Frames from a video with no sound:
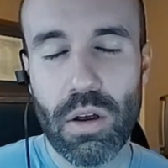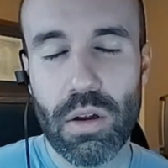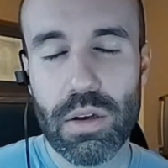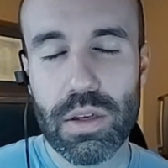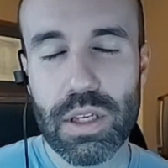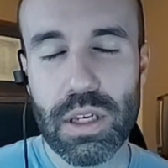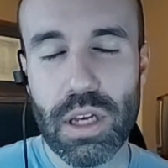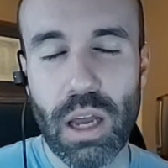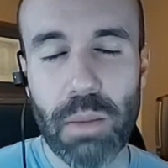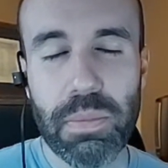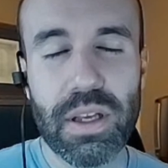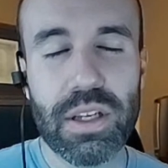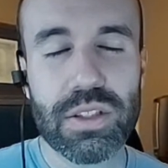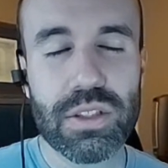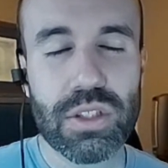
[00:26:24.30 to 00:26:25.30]
to not
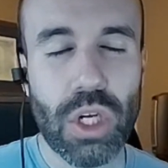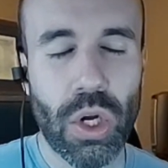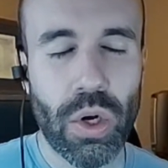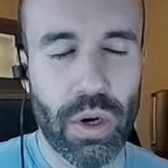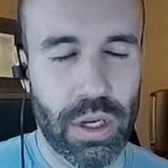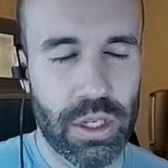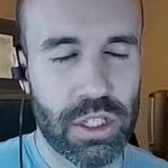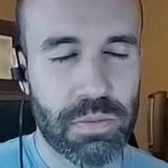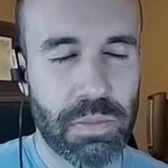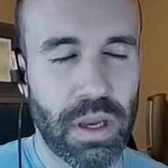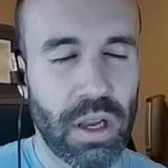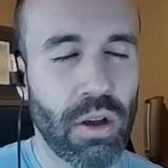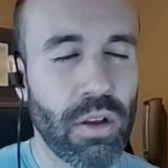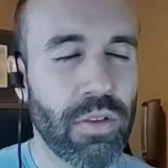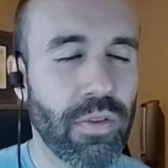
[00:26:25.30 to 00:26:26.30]
be discouraged by
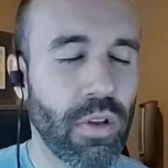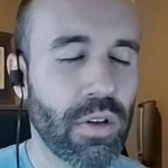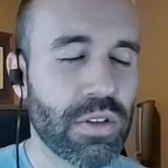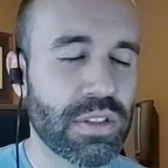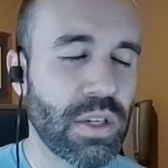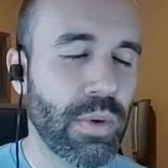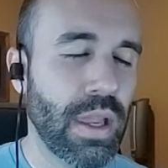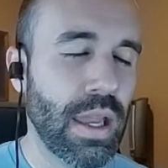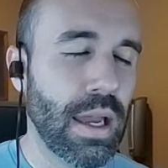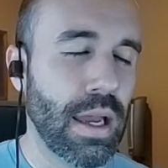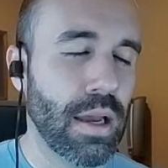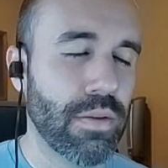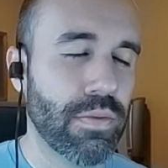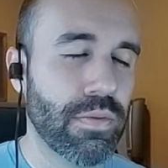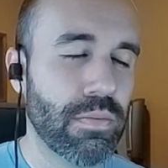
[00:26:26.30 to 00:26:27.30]
all the flaws that we
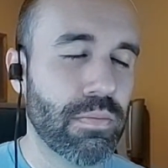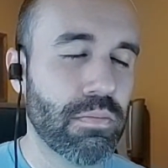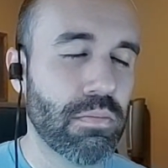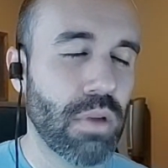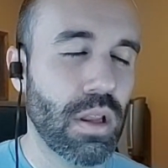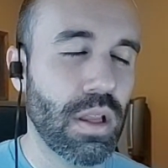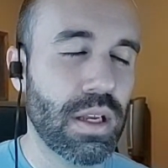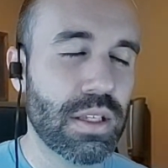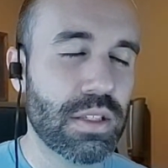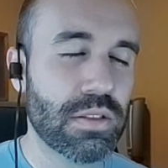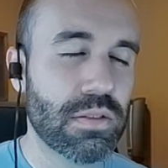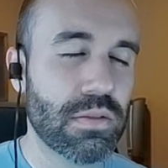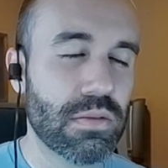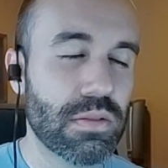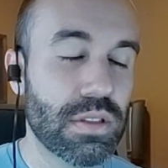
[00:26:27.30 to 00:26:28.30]
have, but let
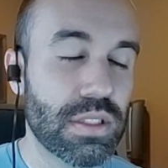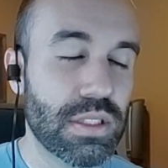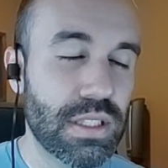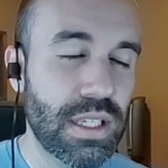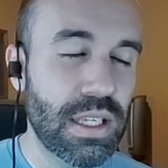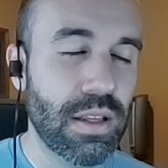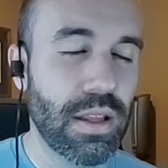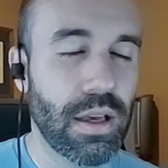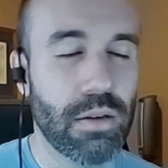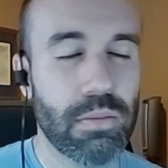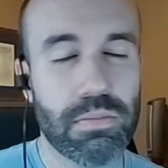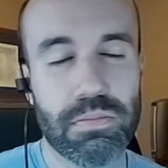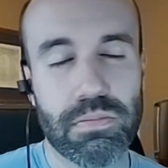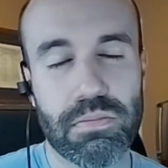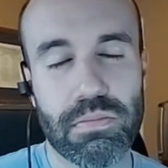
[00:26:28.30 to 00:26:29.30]
us see
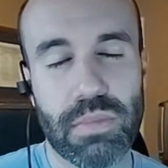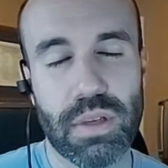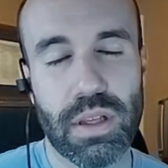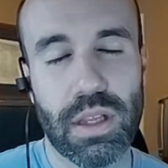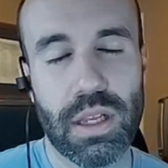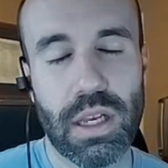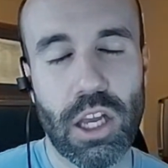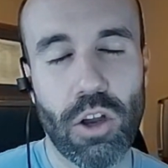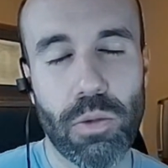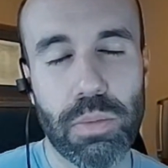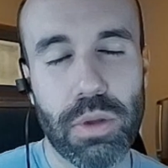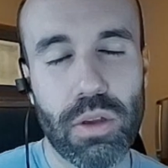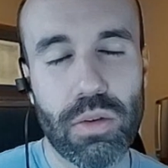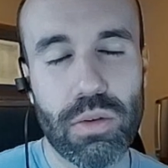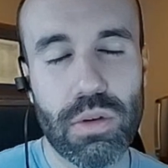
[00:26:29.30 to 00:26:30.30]
them and then help
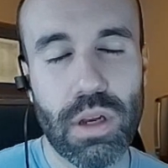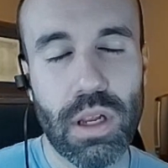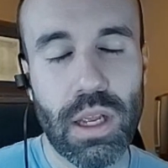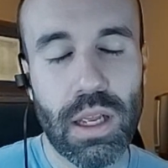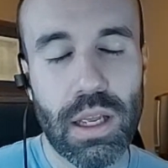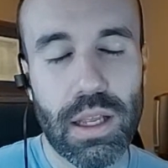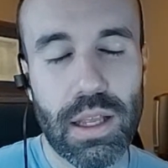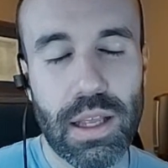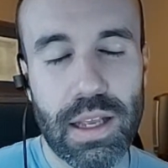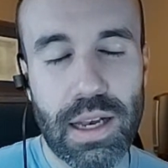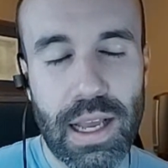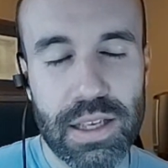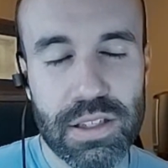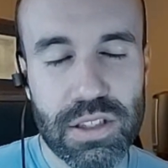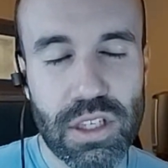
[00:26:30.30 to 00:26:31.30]
you and
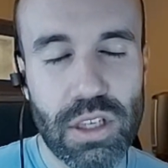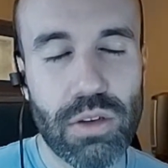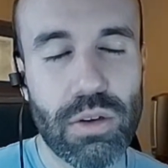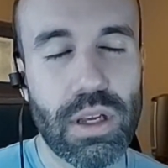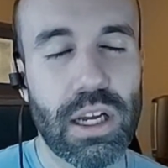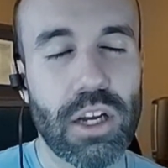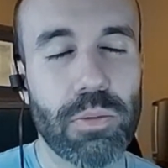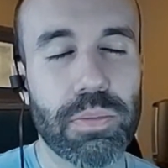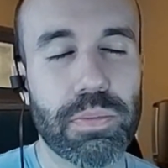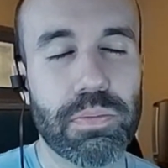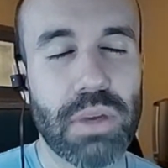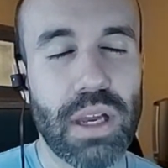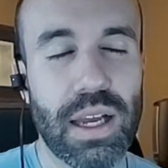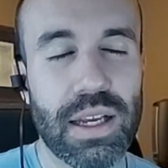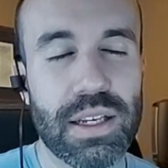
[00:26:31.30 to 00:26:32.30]
ask you to help
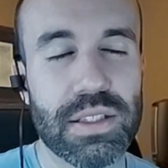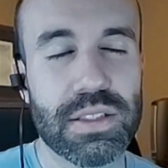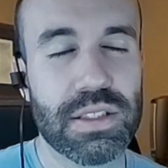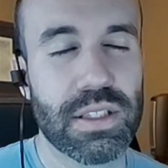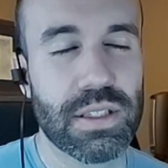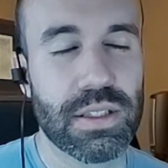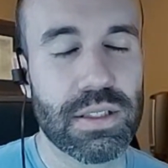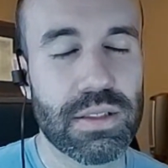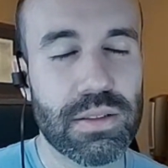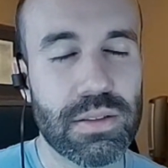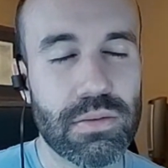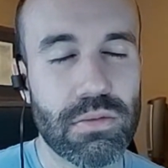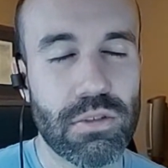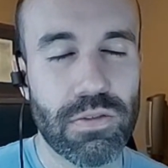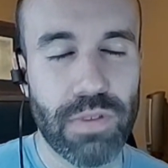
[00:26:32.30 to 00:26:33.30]
guide us to
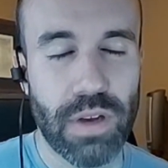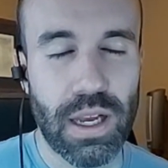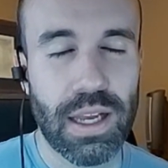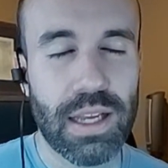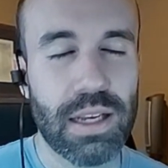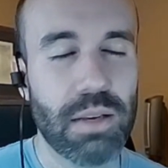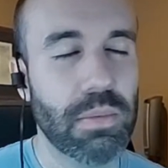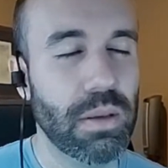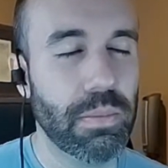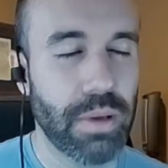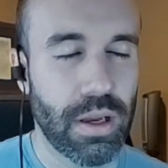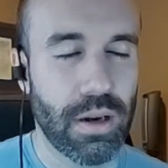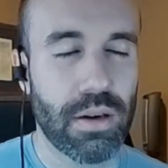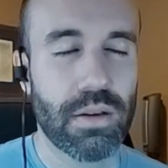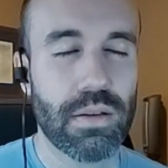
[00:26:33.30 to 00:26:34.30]
refine and be
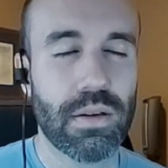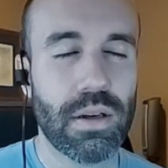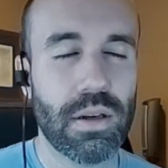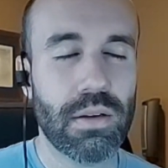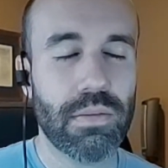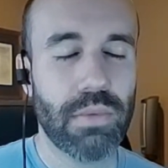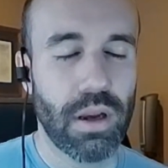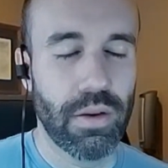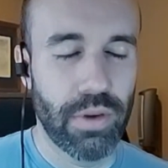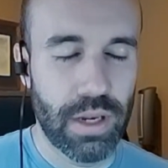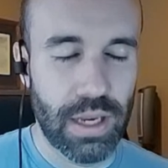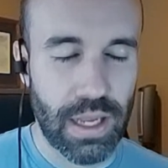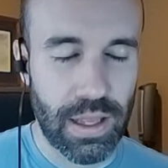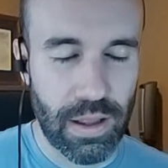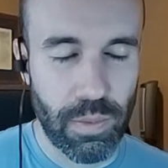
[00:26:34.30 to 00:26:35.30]
better every
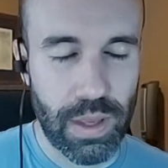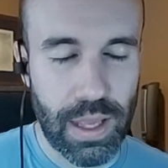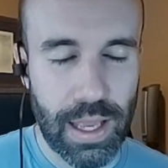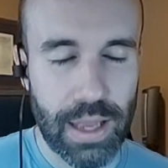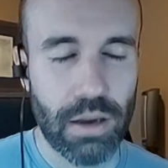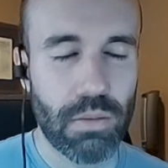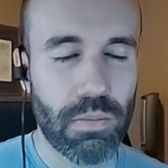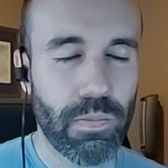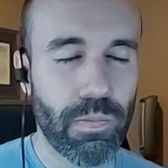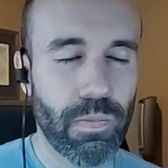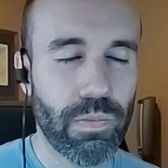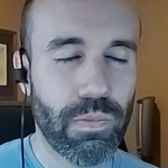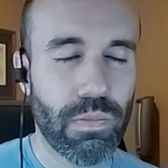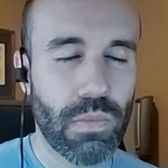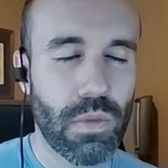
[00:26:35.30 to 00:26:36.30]
day that we can.
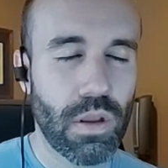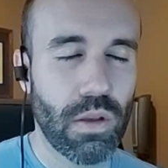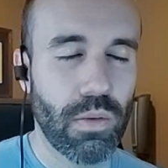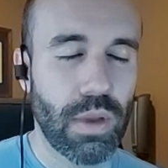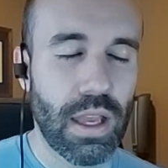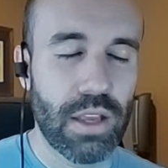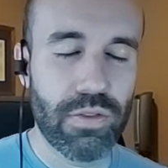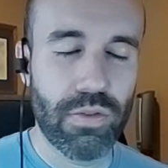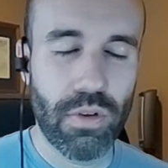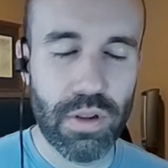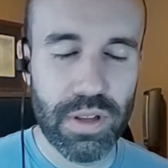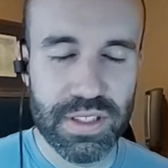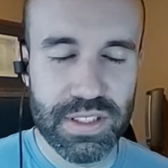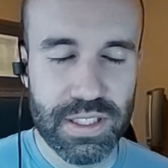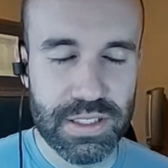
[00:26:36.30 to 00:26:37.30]
And we ask for all
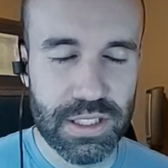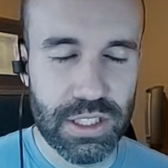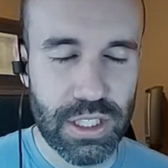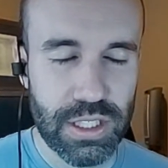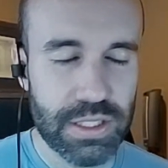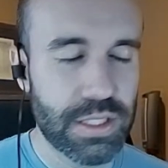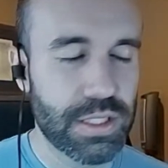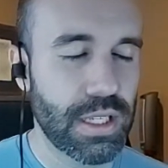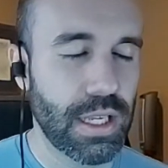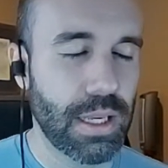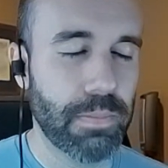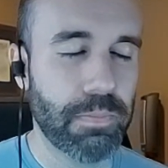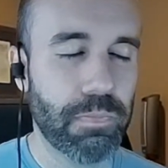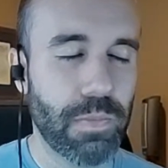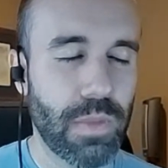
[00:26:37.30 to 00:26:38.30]
these things in Jesus' name.
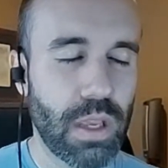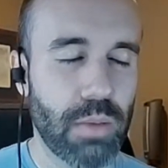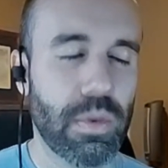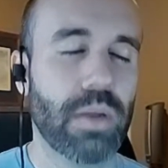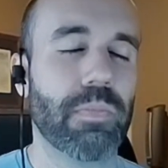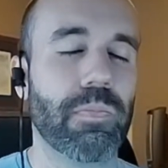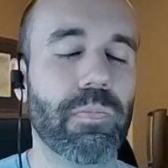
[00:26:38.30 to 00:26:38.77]
Amen.